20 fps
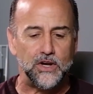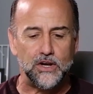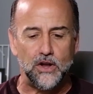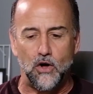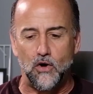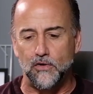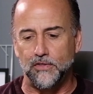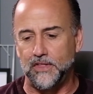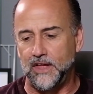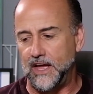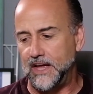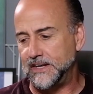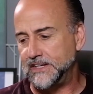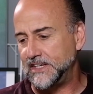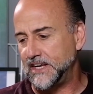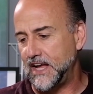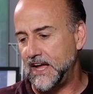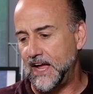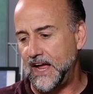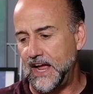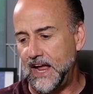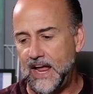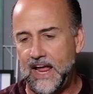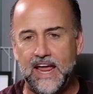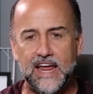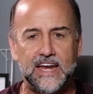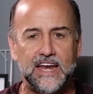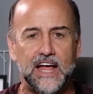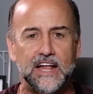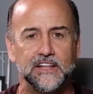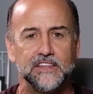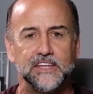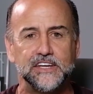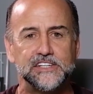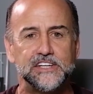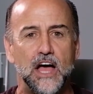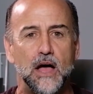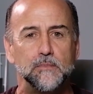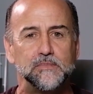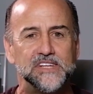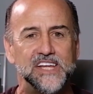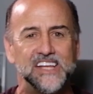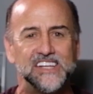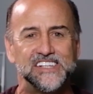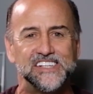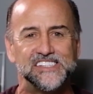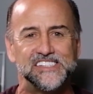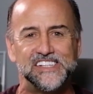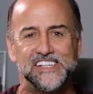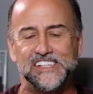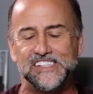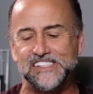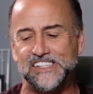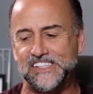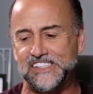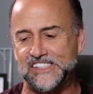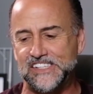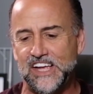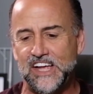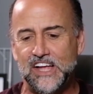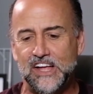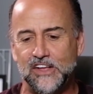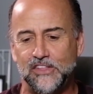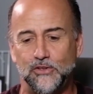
We know that uh, eight out of the top 10 diseases,